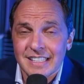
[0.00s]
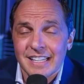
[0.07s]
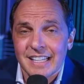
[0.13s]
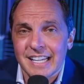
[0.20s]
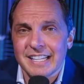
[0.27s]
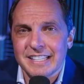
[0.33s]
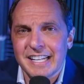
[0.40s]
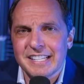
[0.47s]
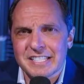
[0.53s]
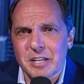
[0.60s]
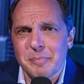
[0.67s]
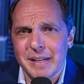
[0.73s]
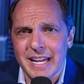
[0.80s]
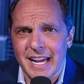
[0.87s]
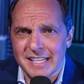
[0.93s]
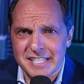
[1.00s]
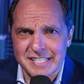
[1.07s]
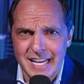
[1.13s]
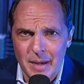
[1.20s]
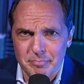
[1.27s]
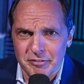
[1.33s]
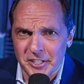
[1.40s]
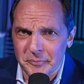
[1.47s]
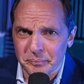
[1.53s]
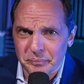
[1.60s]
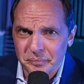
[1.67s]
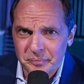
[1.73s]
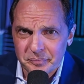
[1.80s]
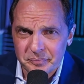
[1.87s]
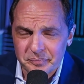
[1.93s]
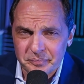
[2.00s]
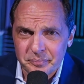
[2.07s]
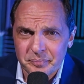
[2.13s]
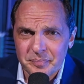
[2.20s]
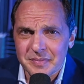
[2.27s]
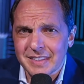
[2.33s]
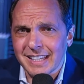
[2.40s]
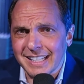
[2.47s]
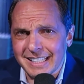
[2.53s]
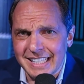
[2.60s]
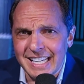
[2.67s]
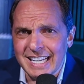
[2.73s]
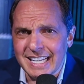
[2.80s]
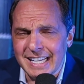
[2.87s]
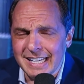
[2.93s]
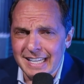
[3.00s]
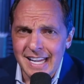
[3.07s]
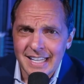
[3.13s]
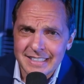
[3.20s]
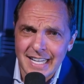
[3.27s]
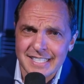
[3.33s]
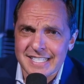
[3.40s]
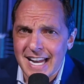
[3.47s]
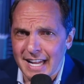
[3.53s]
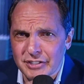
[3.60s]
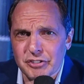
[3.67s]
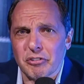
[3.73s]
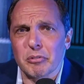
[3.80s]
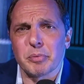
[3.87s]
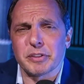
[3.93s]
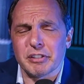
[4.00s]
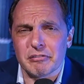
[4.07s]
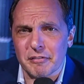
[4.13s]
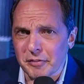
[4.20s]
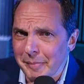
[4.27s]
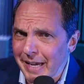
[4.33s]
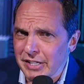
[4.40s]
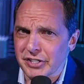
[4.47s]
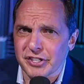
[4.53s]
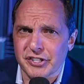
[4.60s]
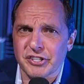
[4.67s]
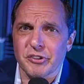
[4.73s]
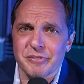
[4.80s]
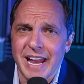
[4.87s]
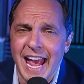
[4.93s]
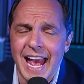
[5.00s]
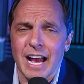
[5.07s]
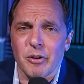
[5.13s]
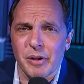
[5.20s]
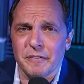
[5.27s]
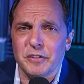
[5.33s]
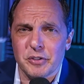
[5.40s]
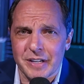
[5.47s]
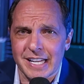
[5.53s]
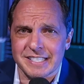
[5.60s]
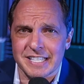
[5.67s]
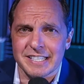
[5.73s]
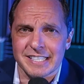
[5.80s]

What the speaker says: It needs to be a separate key that's not stored with your information. So now if you get to the